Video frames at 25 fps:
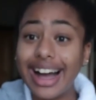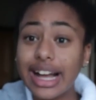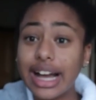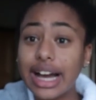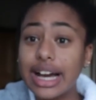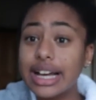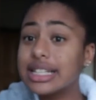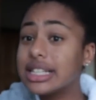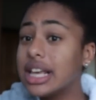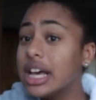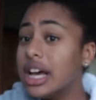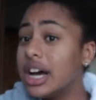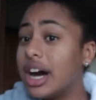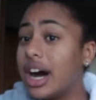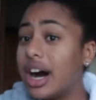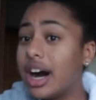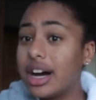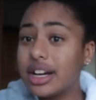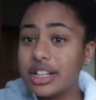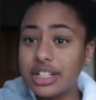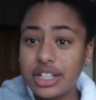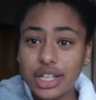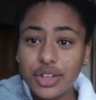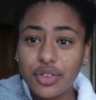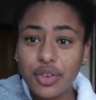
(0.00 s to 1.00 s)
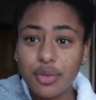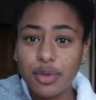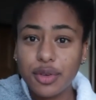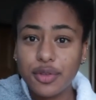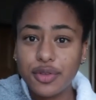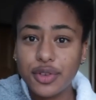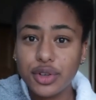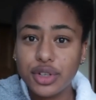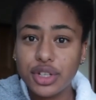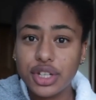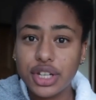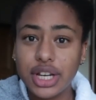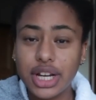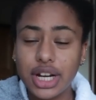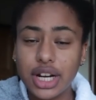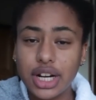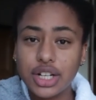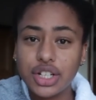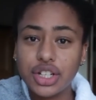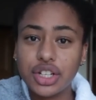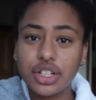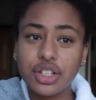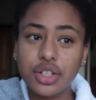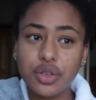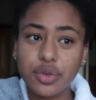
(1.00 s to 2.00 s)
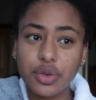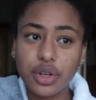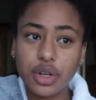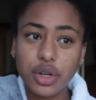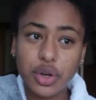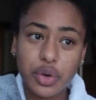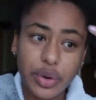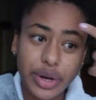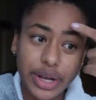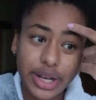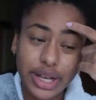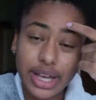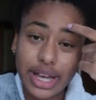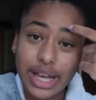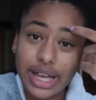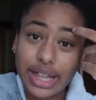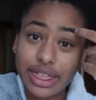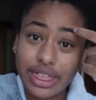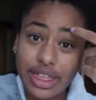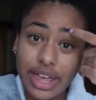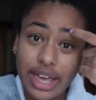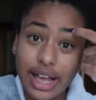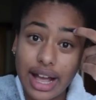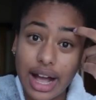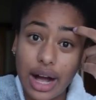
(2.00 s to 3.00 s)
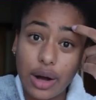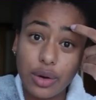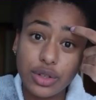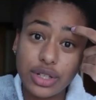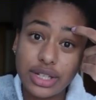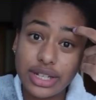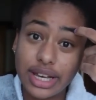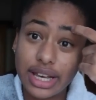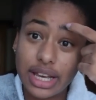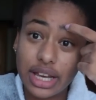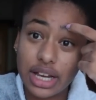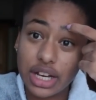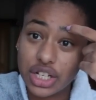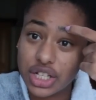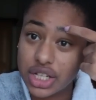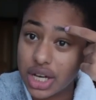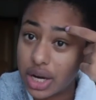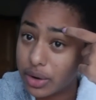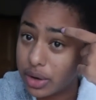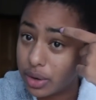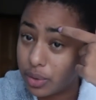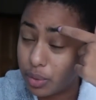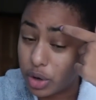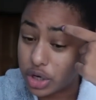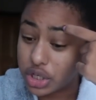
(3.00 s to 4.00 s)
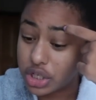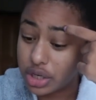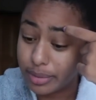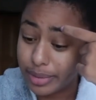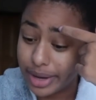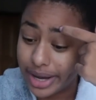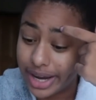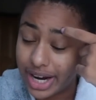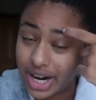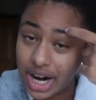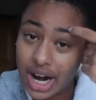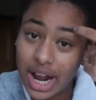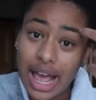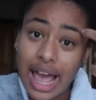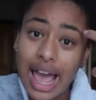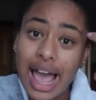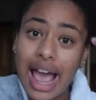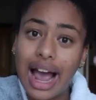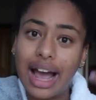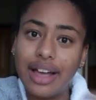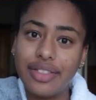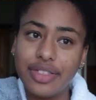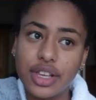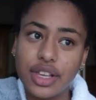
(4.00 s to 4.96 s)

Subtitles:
guys, just from the future here, just a real quick thing. I was taking a shower and washing my hair, and